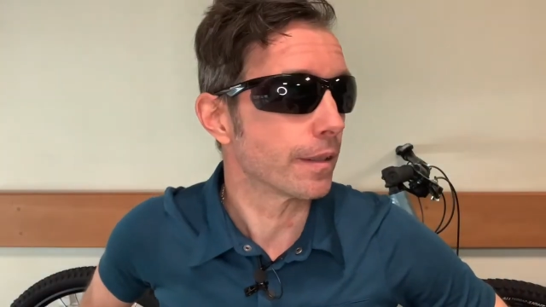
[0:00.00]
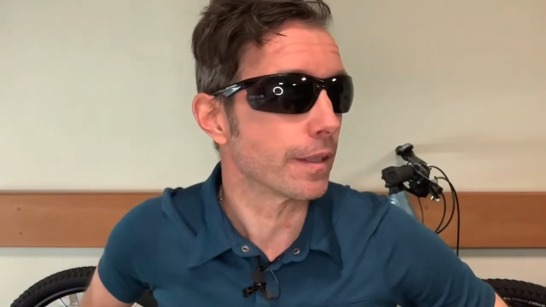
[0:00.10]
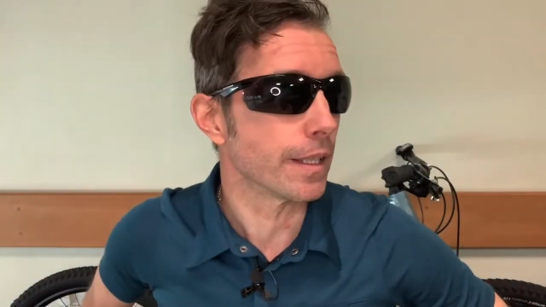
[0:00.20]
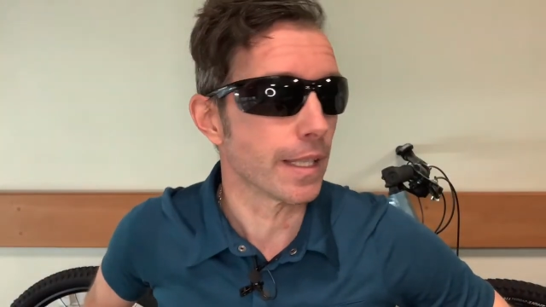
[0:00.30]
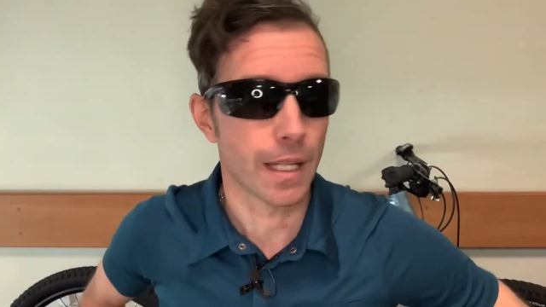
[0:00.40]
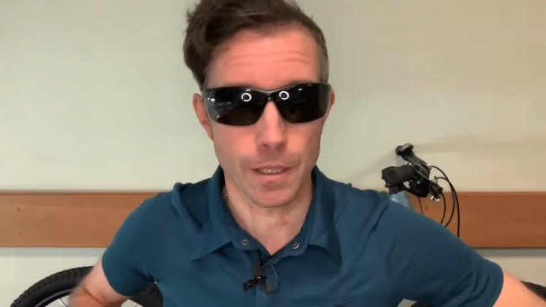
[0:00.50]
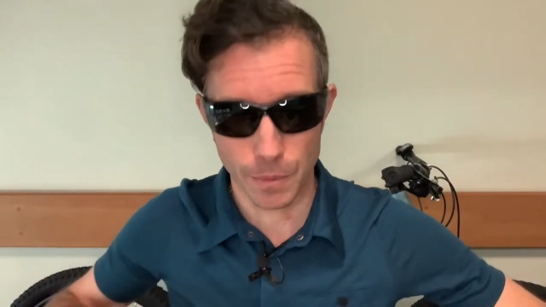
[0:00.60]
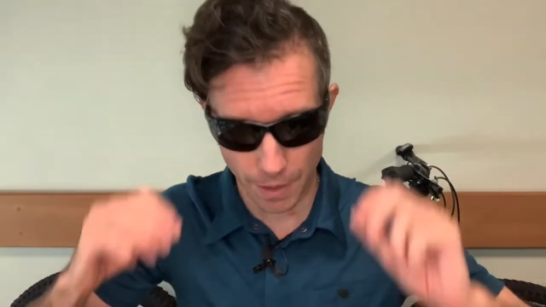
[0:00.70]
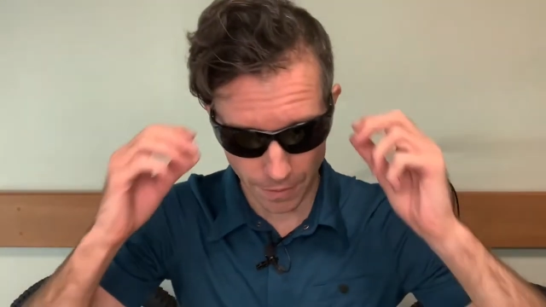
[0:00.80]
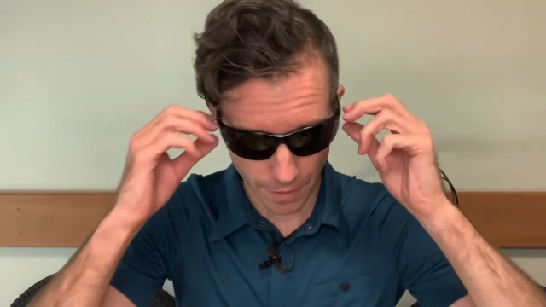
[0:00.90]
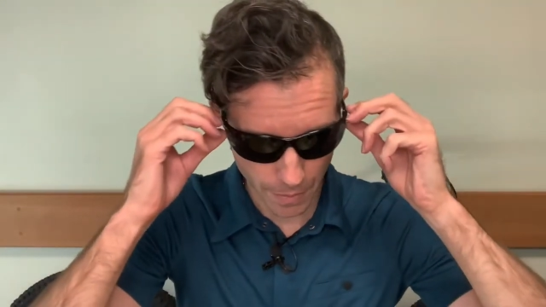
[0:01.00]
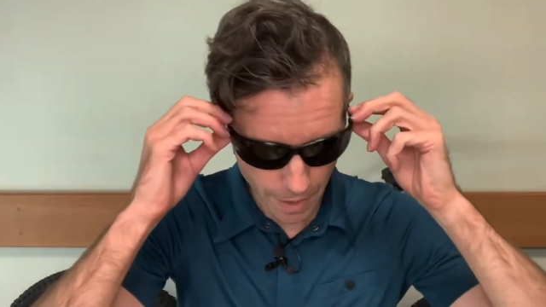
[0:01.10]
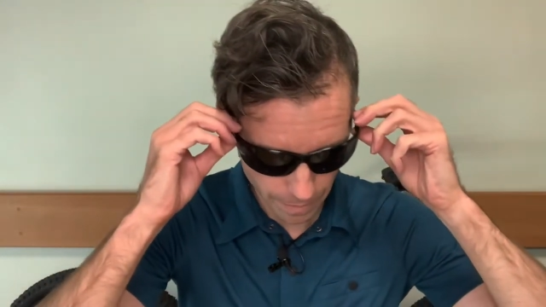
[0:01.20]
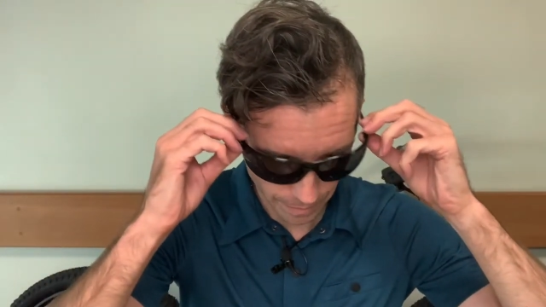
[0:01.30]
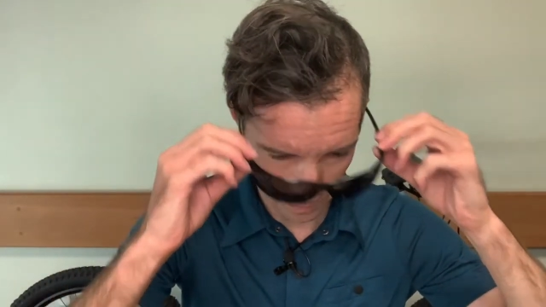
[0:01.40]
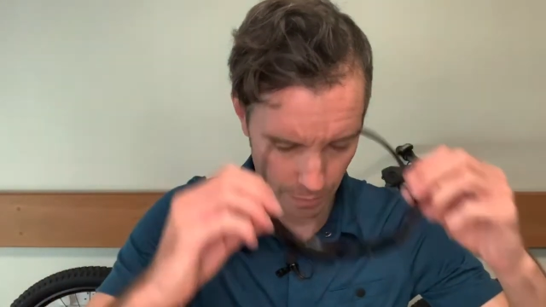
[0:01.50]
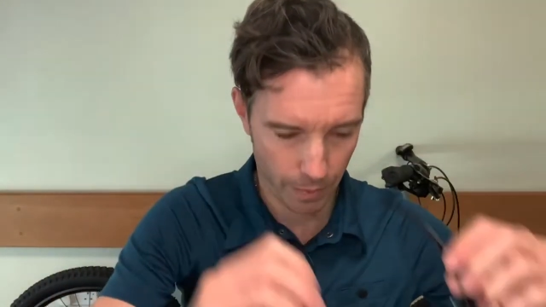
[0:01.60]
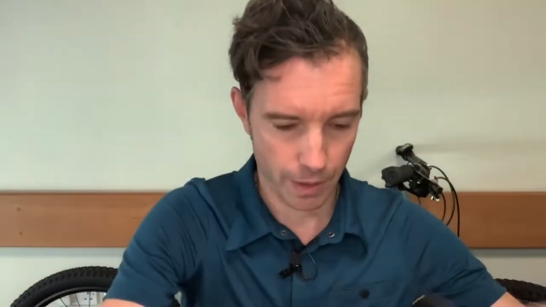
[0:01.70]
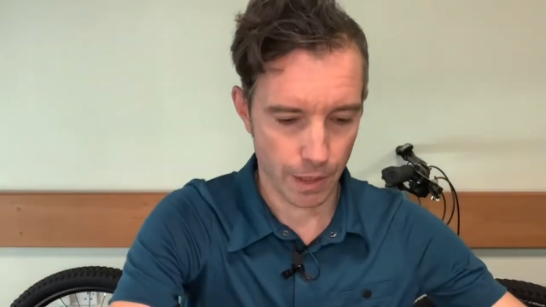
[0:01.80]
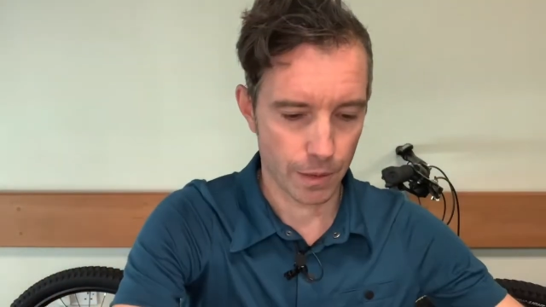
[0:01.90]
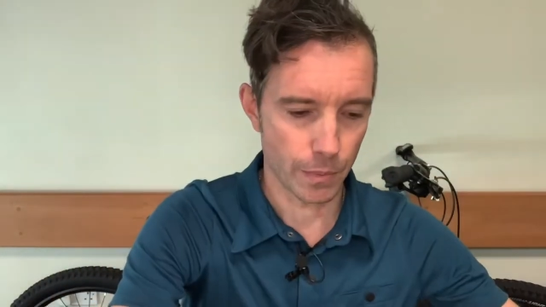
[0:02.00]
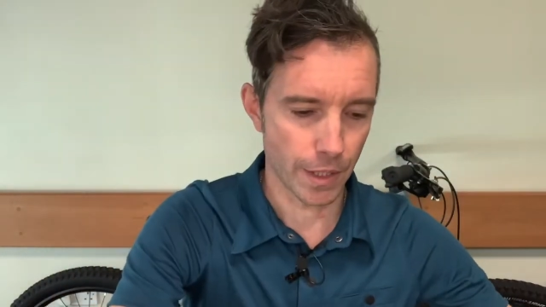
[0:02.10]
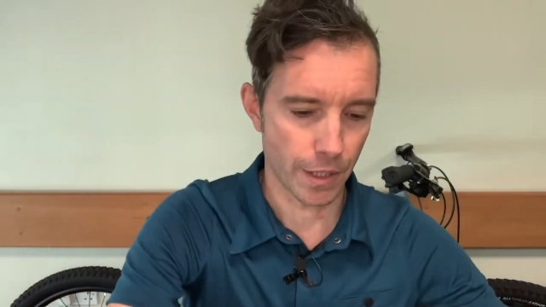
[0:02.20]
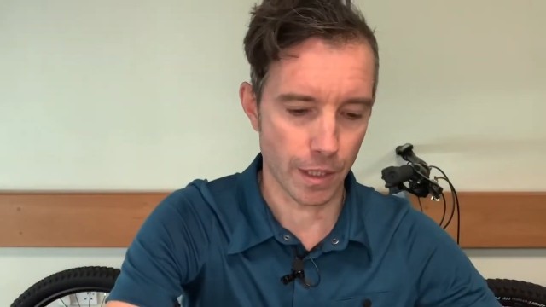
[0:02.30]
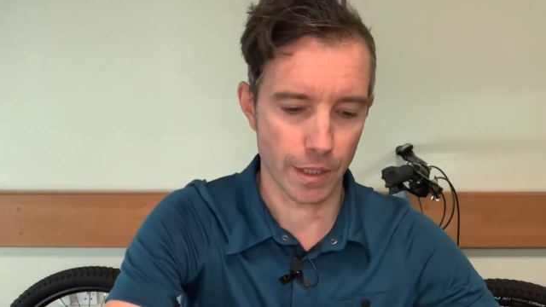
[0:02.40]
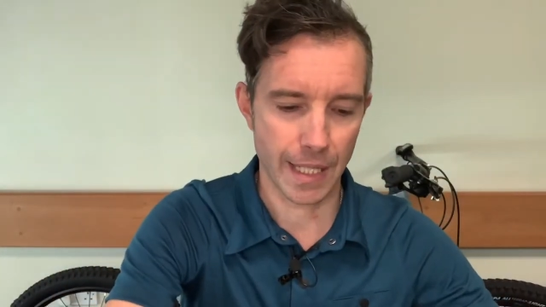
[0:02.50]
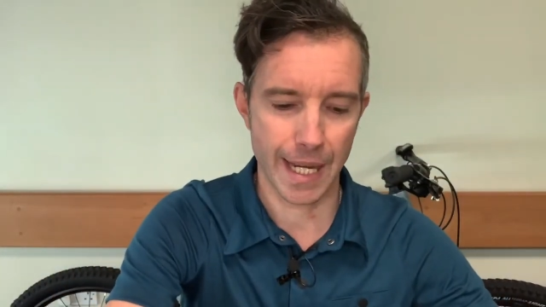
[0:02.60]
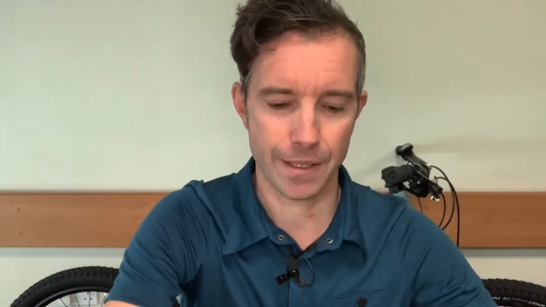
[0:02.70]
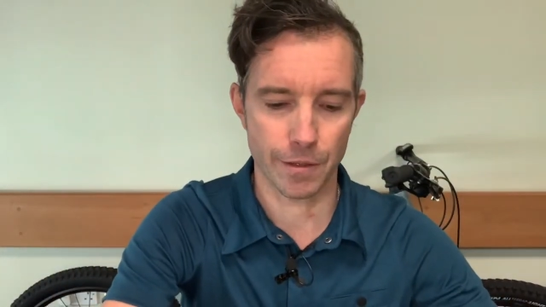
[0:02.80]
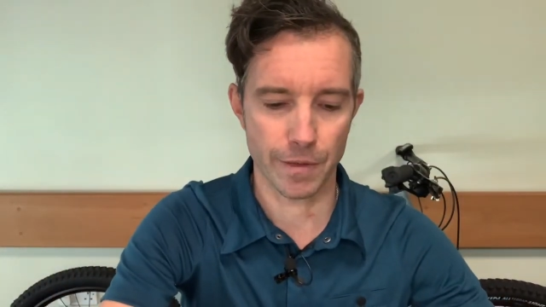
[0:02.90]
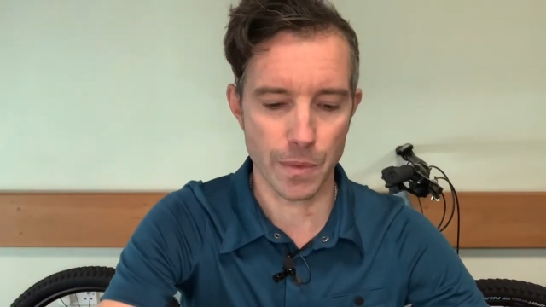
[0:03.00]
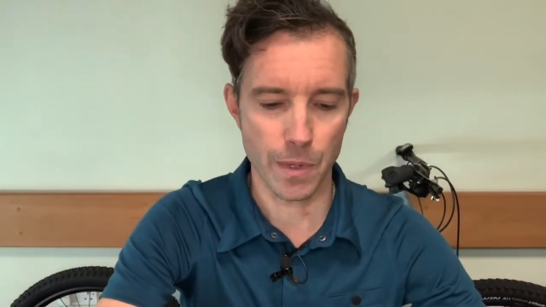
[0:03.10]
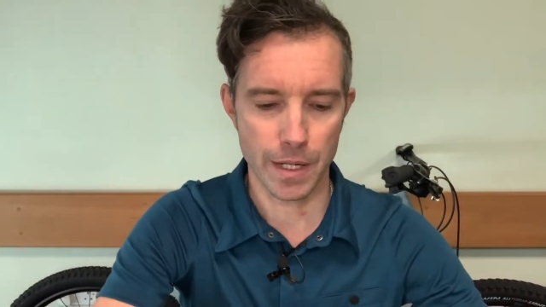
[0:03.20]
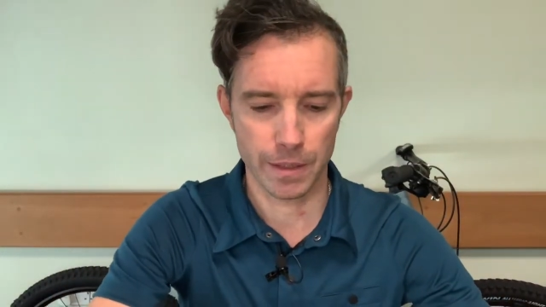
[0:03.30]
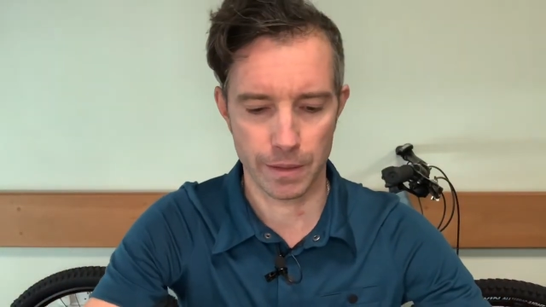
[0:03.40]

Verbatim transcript: the yellow ones as well, which are category one.